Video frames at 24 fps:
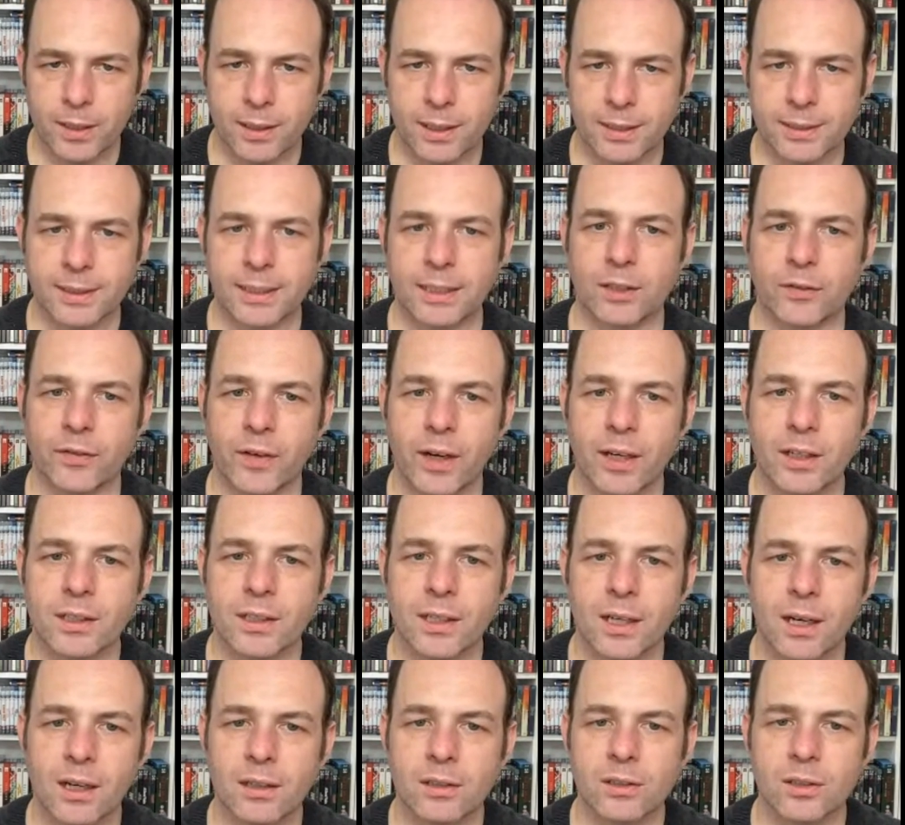a set of art
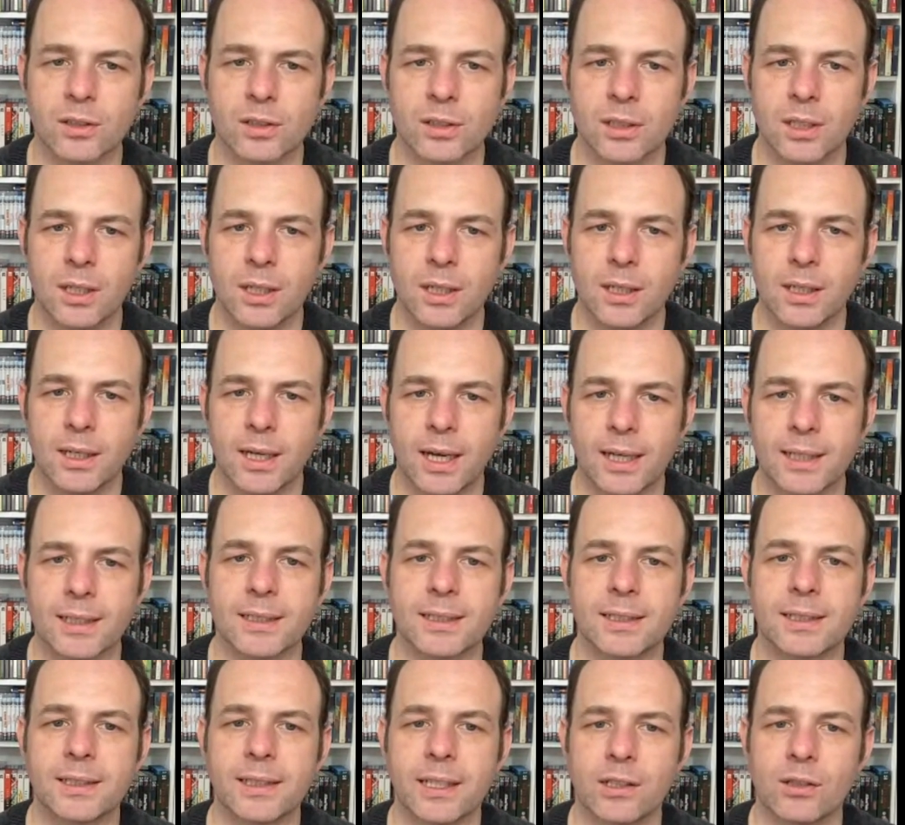cards, and
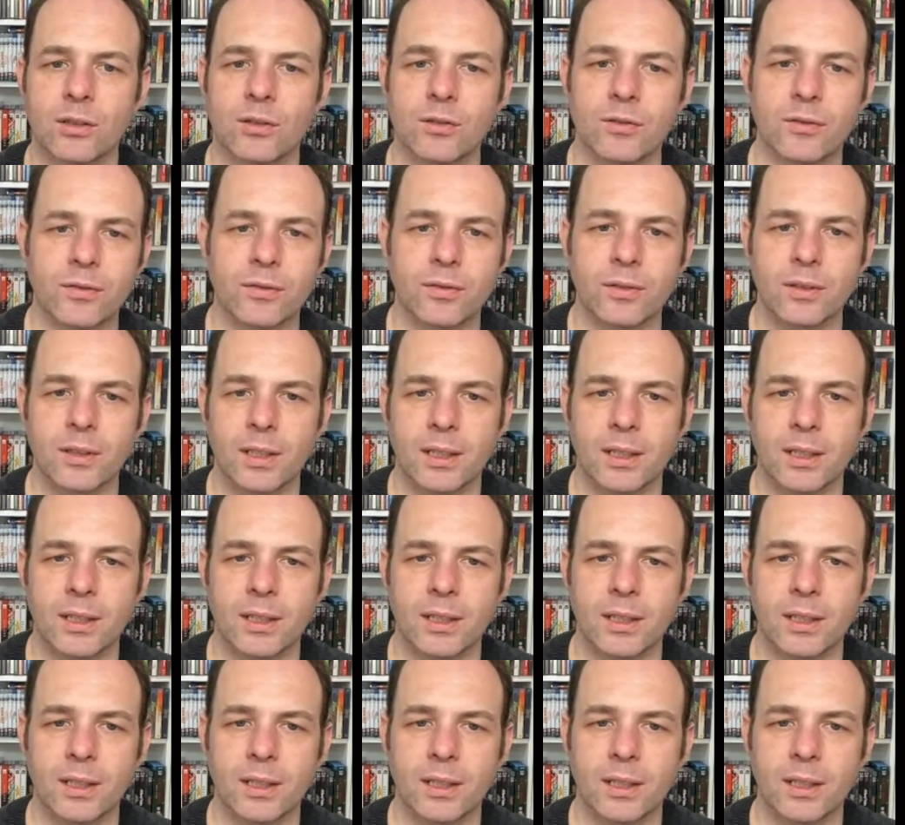extensive